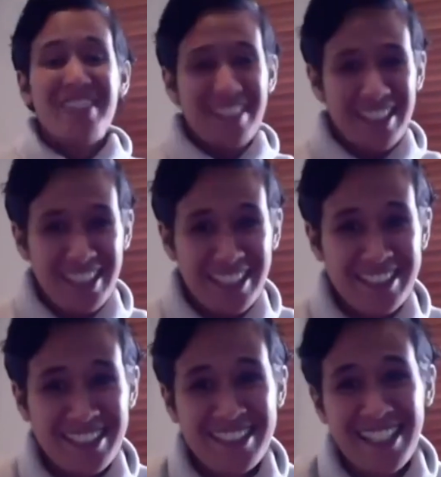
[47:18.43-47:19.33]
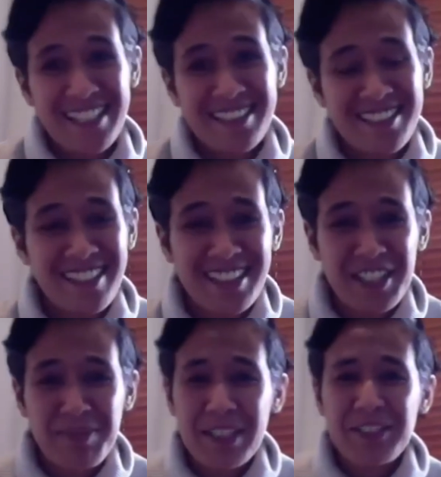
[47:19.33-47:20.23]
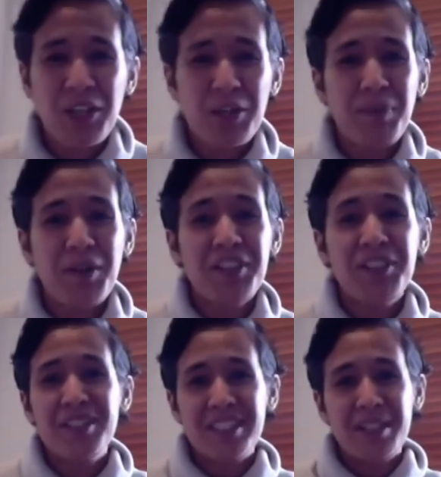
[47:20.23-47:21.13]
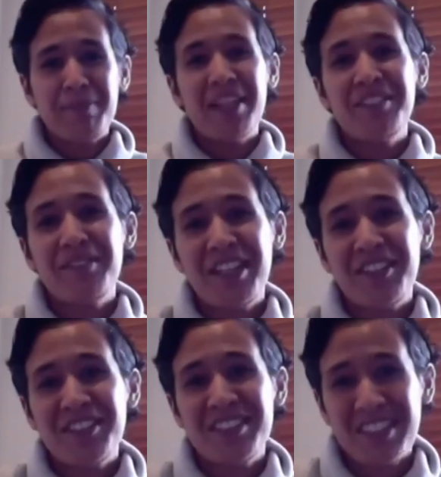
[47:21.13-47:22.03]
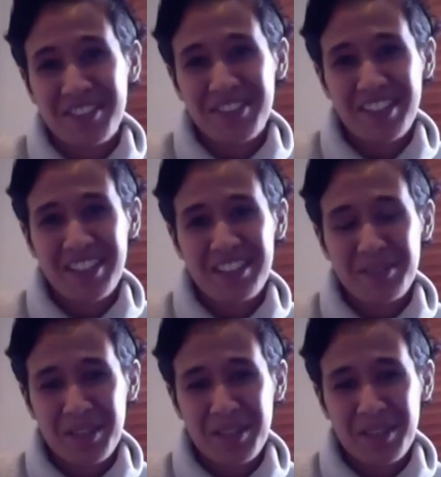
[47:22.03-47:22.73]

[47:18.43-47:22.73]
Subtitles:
Eastern Standard Time, guys. Please hop on. You'll see Amanda Wray herself as well.